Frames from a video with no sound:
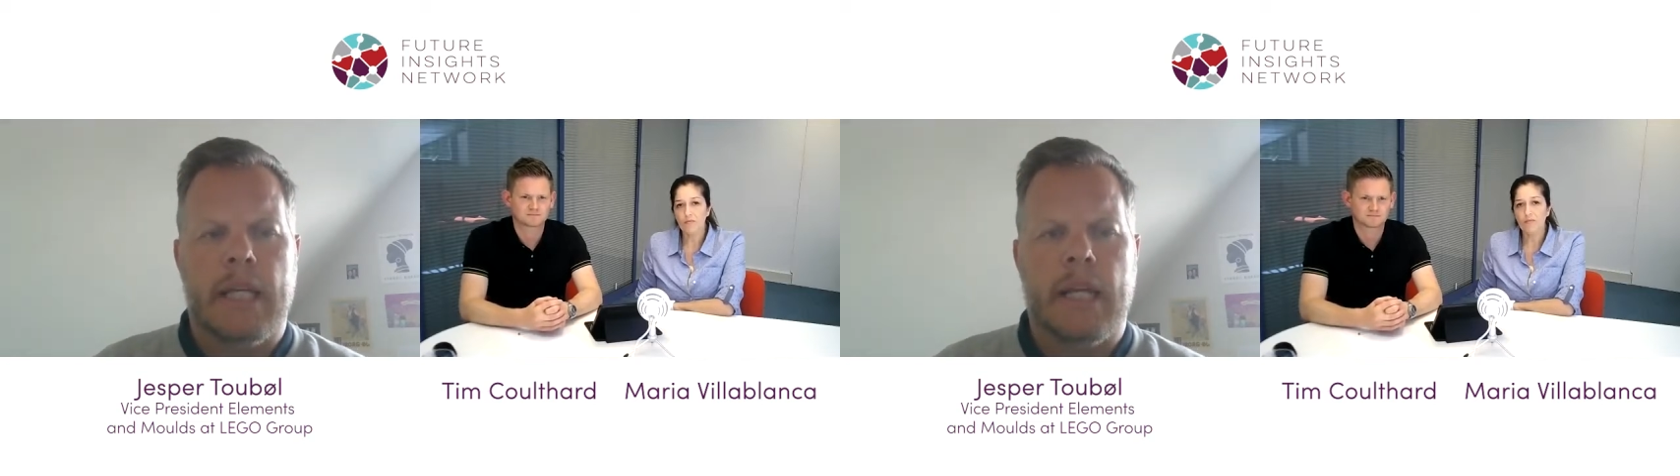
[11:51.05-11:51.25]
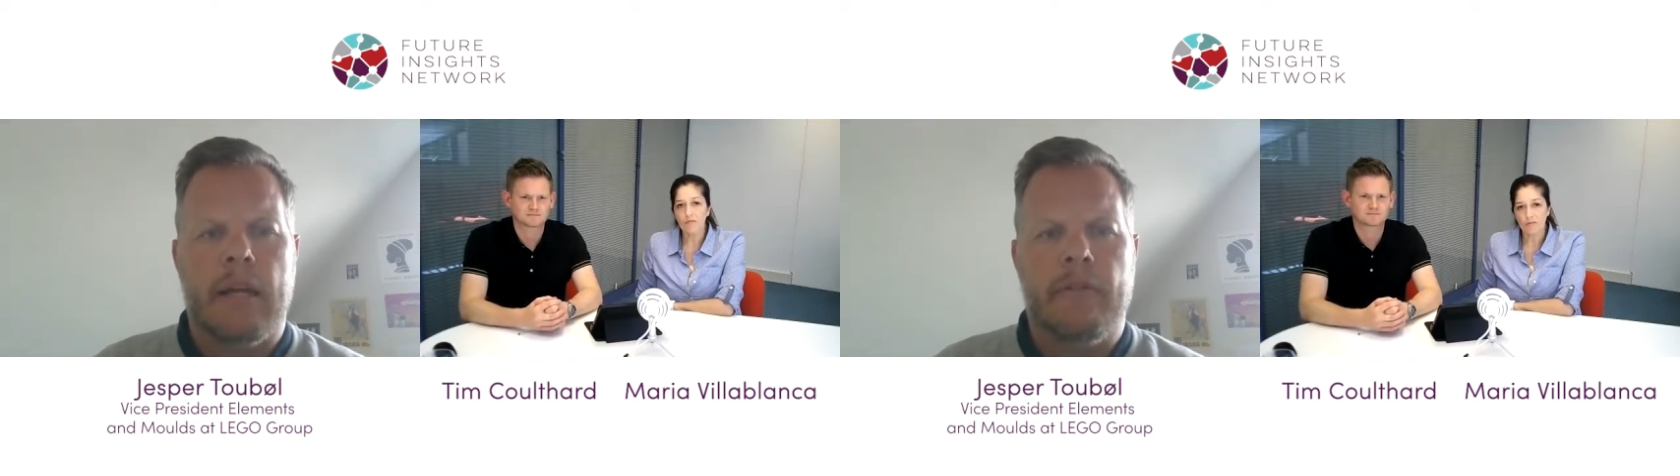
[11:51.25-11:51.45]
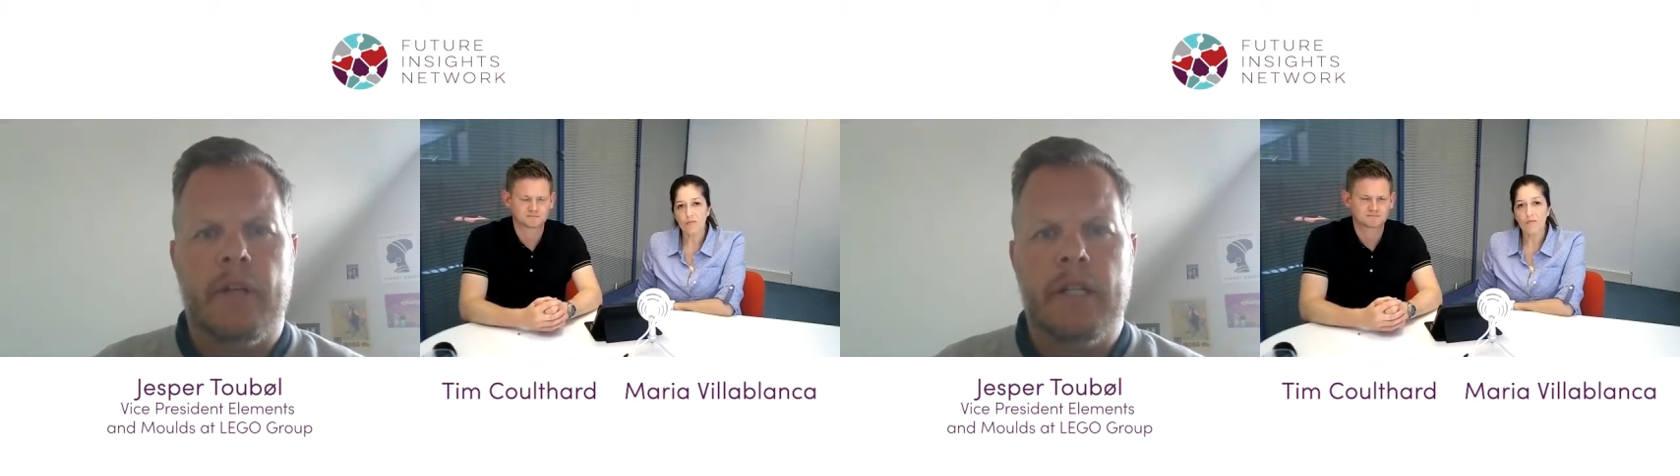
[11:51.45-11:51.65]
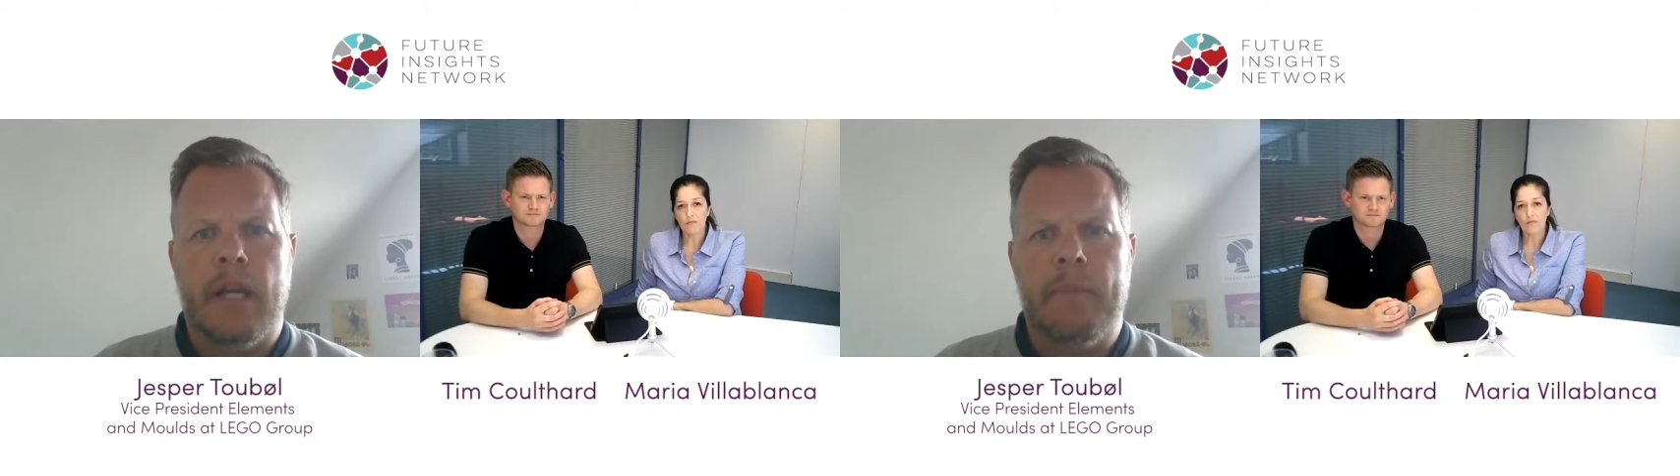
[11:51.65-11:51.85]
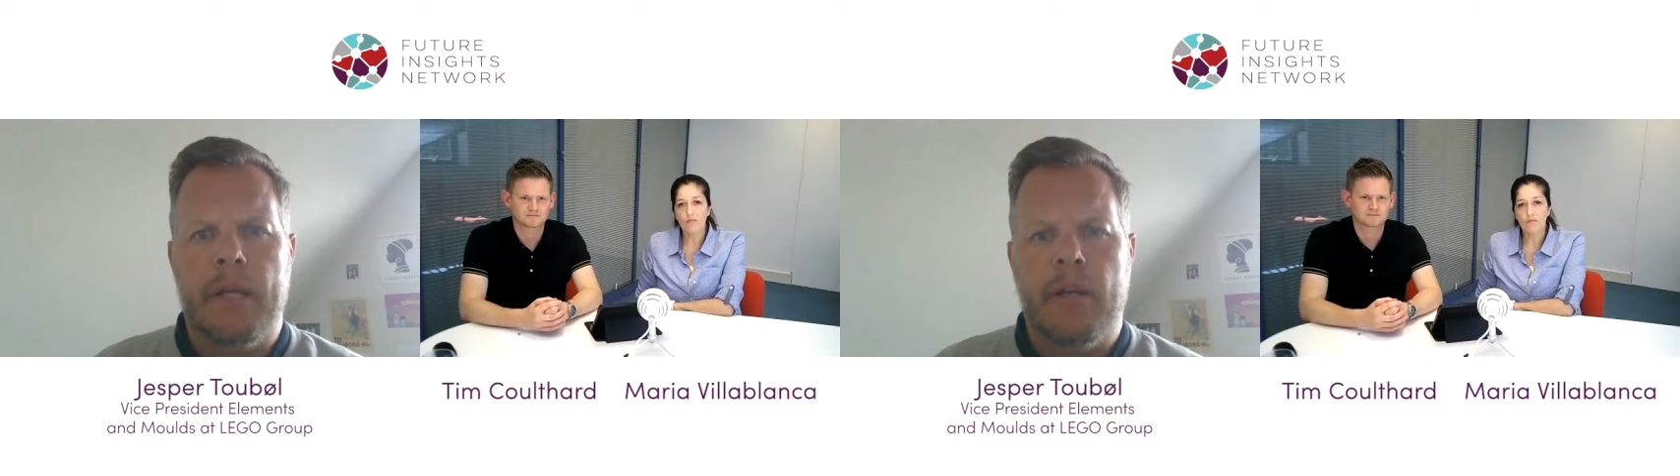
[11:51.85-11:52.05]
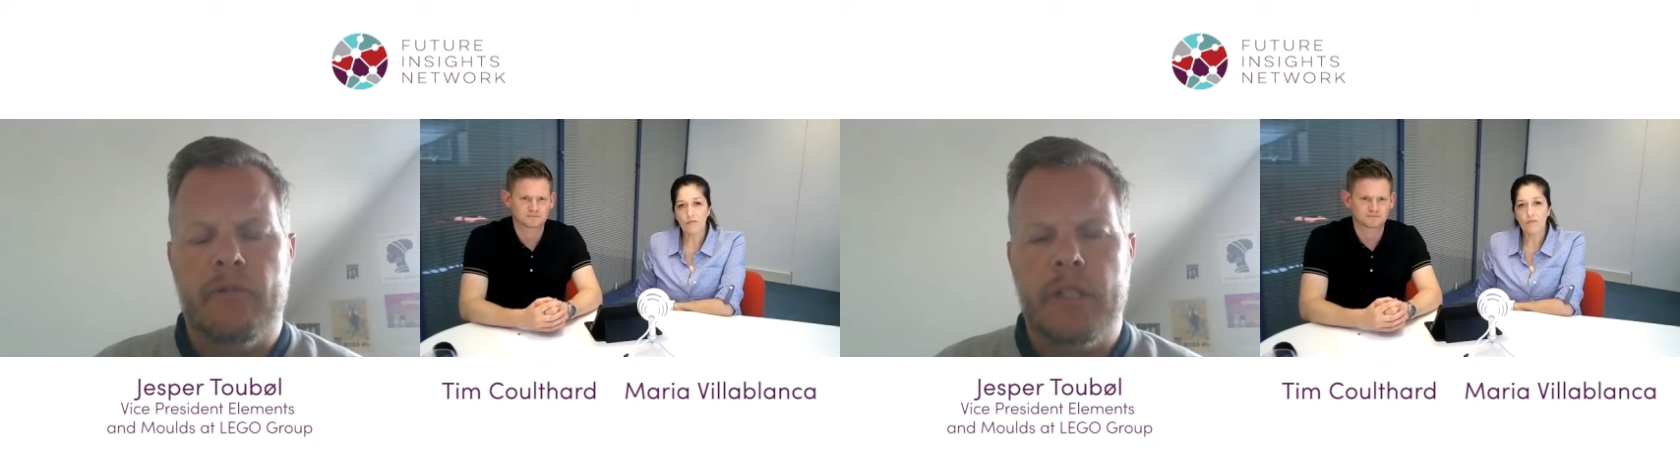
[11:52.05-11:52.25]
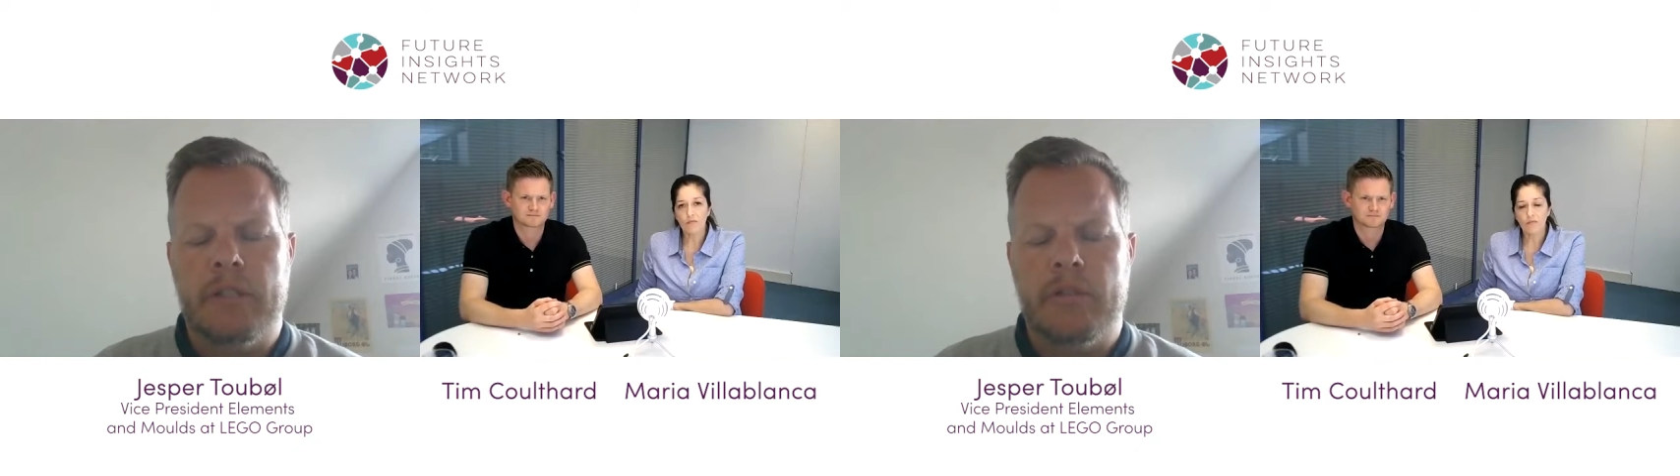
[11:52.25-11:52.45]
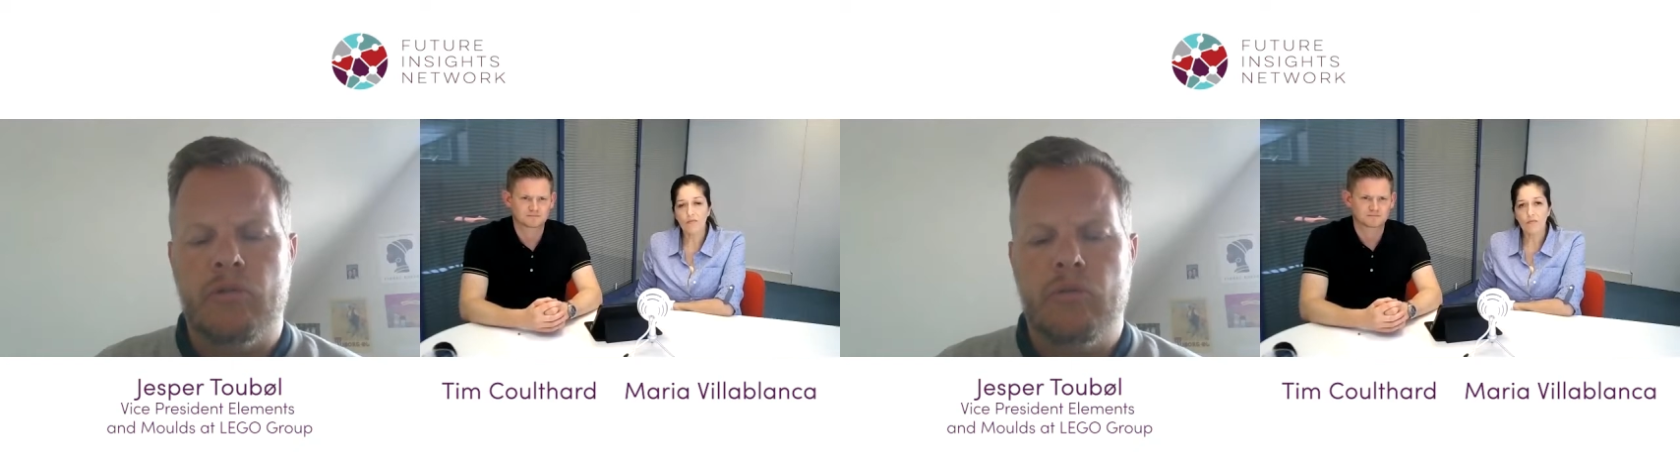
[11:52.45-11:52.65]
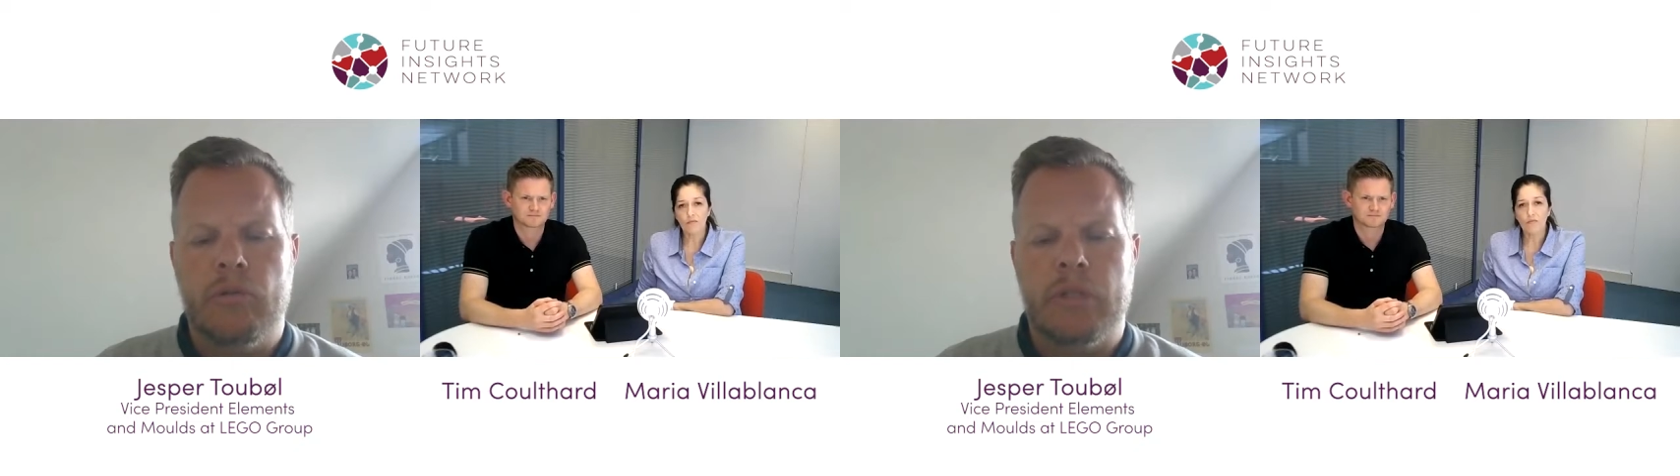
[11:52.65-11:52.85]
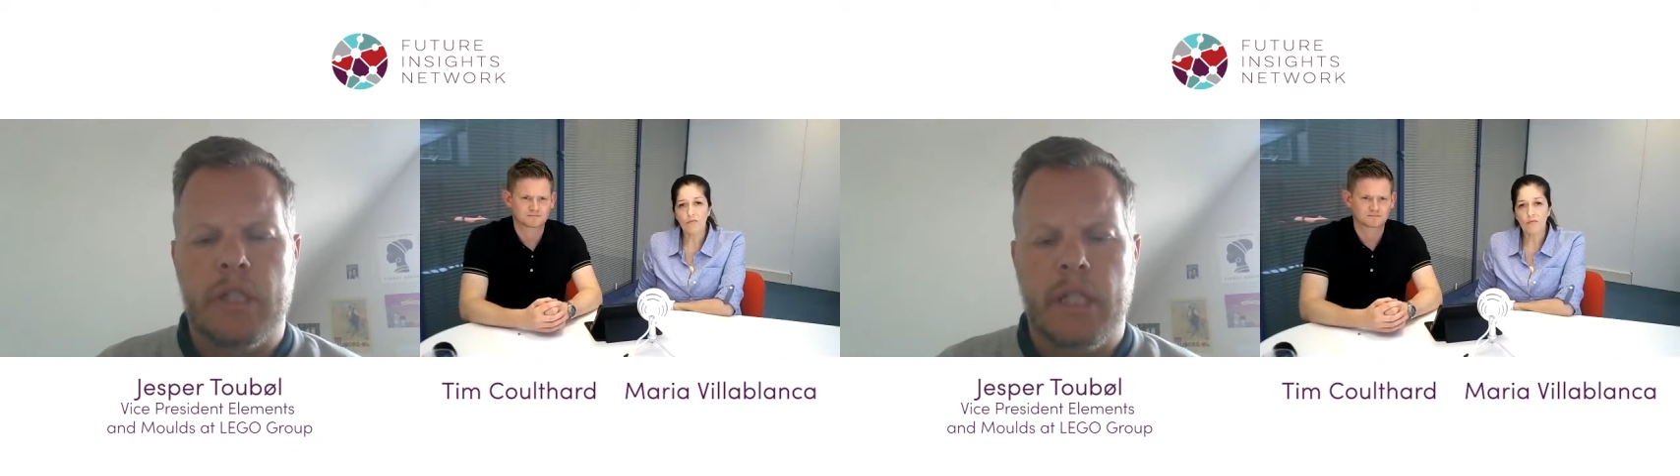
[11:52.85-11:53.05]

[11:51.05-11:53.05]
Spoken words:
and I think there are many of these tools they